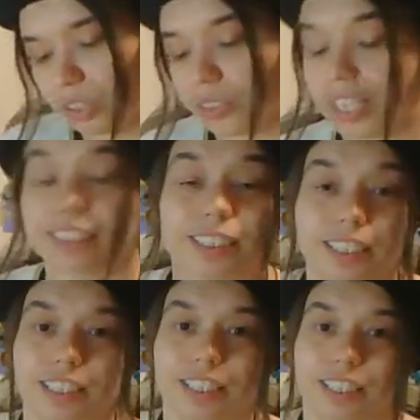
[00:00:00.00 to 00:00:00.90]
So I
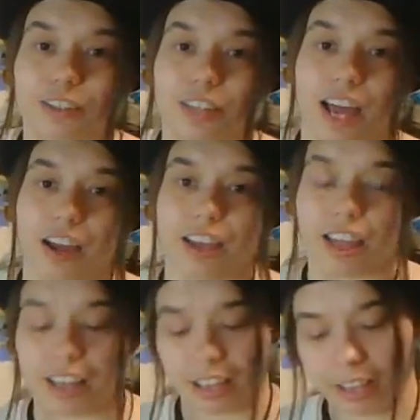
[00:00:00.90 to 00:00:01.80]
see that,
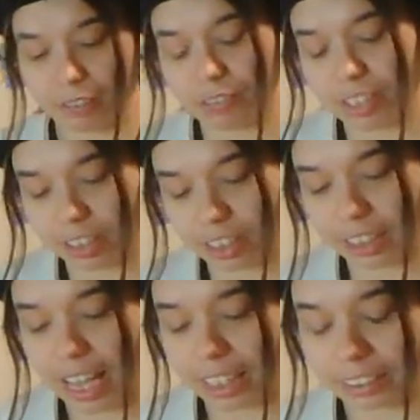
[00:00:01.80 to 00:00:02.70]
feel
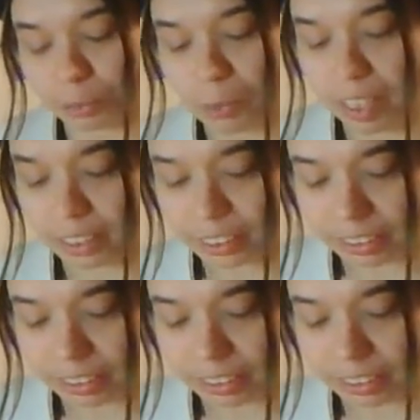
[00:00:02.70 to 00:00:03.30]
that's what